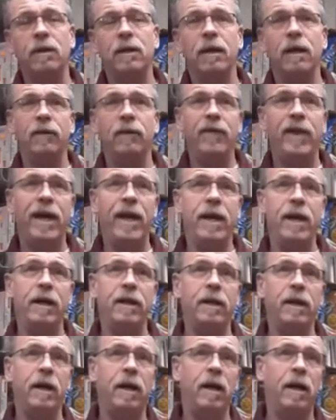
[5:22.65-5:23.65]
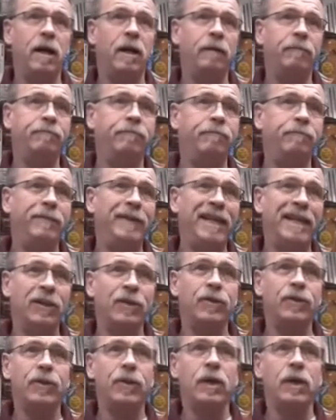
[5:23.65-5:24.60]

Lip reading: And then years